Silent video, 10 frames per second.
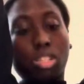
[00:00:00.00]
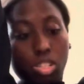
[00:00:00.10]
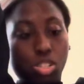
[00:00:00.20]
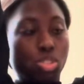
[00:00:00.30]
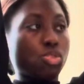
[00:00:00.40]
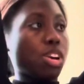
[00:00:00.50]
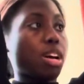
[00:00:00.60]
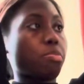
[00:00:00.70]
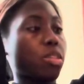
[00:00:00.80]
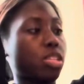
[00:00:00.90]

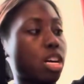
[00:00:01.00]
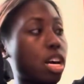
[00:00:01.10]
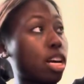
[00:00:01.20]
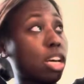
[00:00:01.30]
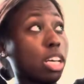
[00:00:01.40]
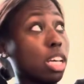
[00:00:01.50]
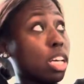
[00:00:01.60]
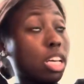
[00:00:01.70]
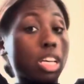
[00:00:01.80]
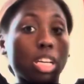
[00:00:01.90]
strap, the tie.
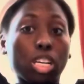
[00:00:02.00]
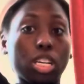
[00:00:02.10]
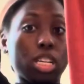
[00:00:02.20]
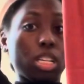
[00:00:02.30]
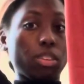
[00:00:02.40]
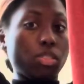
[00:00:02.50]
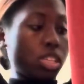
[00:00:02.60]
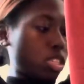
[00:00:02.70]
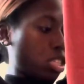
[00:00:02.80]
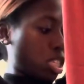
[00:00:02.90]
And love
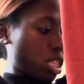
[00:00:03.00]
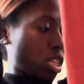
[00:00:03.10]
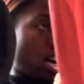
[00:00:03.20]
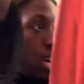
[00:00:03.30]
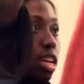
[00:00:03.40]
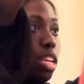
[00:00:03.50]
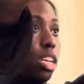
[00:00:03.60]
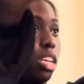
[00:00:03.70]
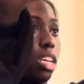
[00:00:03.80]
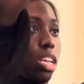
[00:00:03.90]
this, you can tie it
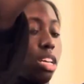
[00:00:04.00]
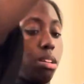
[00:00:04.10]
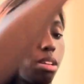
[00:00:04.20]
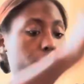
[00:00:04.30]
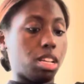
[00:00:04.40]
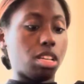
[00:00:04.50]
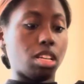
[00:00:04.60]
and